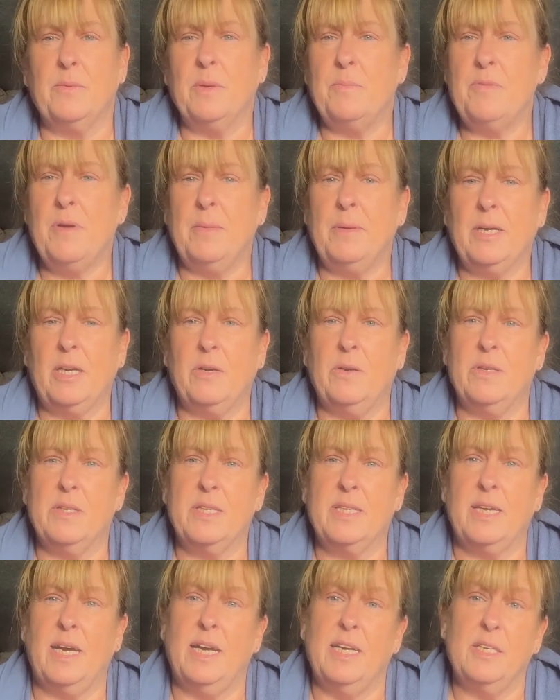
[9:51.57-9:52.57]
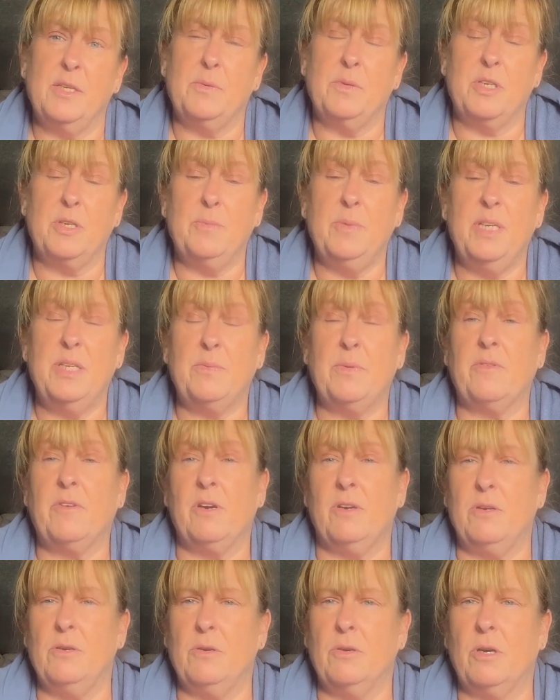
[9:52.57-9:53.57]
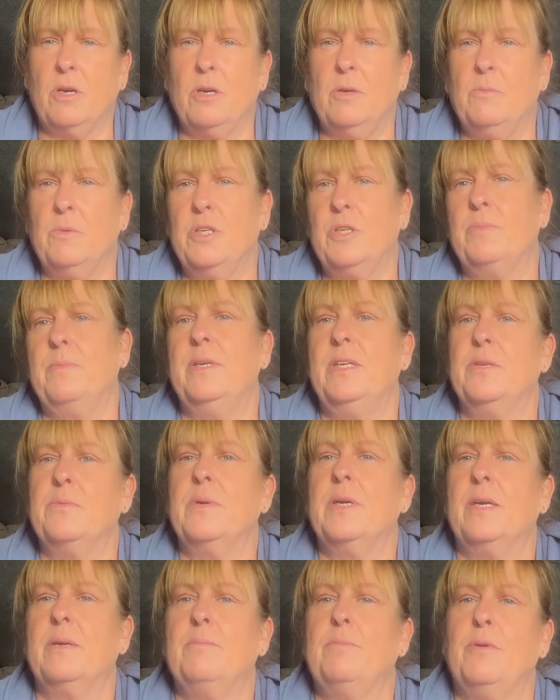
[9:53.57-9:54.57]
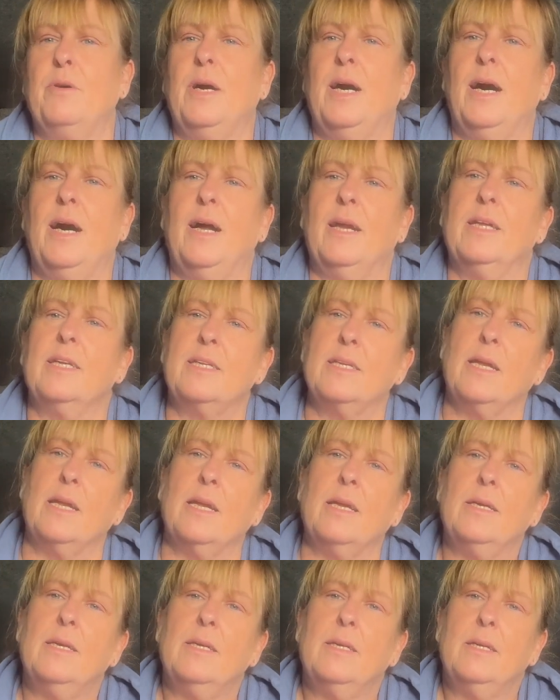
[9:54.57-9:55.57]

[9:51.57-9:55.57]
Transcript: we'll probably go on sites, which means we've got hookup, which means we can put our little